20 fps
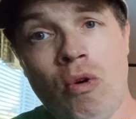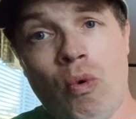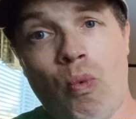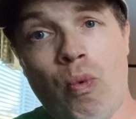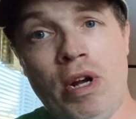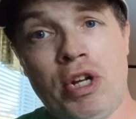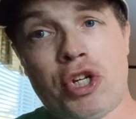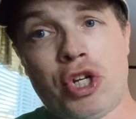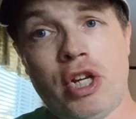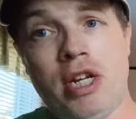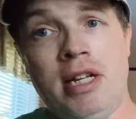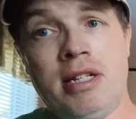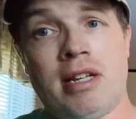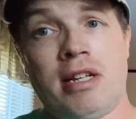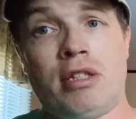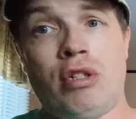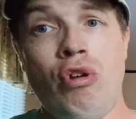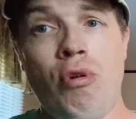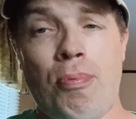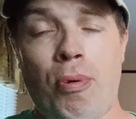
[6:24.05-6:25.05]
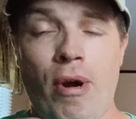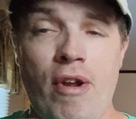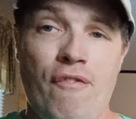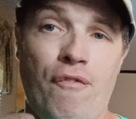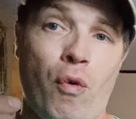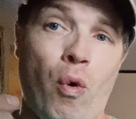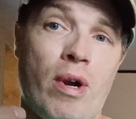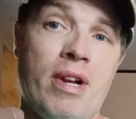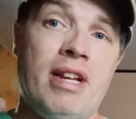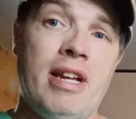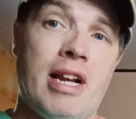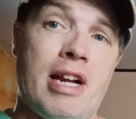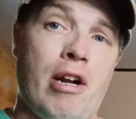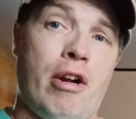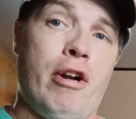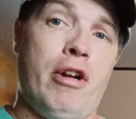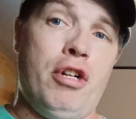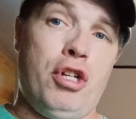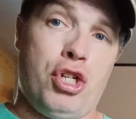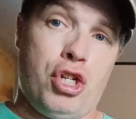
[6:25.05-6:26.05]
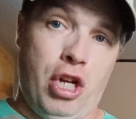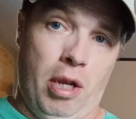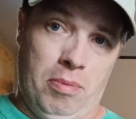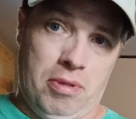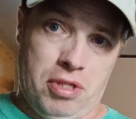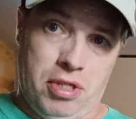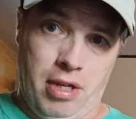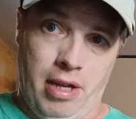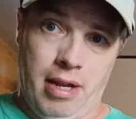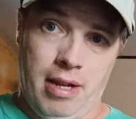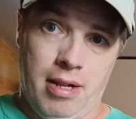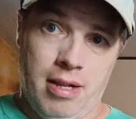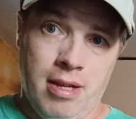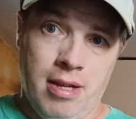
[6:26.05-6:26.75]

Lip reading: which is a 2.4 gigahertz chipset.